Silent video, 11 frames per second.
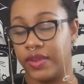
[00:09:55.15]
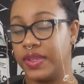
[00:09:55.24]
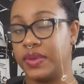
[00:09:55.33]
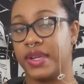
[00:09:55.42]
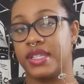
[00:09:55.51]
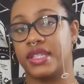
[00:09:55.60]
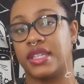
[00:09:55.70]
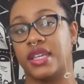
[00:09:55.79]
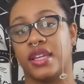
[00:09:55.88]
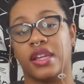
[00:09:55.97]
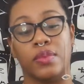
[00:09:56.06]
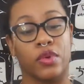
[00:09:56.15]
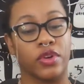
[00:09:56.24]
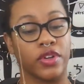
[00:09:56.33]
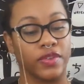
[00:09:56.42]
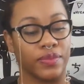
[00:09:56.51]
If you want to see any
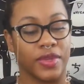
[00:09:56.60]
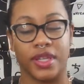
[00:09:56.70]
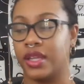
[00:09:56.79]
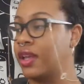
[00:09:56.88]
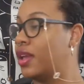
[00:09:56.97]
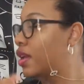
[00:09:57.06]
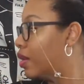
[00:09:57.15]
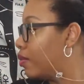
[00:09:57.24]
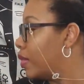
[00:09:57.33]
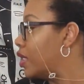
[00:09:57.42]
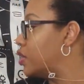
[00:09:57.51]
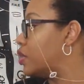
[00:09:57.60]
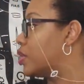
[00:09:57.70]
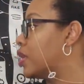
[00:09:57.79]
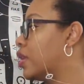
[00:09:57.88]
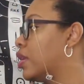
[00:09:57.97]
more of me, make
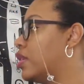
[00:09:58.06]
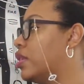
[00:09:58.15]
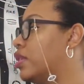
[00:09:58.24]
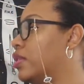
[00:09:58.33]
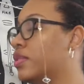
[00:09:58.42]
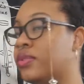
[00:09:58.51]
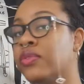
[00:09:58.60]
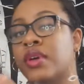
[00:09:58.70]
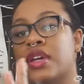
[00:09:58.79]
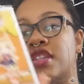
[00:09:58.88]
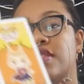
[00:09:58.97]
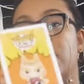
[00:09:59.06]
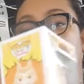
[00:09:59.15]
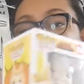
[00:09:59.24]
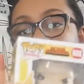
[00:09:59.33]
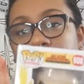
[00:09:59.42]
sure you
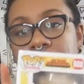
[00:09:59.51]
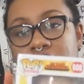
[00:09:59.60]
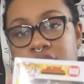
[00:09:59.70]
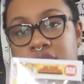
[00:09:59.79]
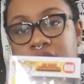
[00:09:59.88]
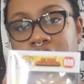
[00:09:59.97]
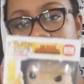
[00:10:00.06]
smash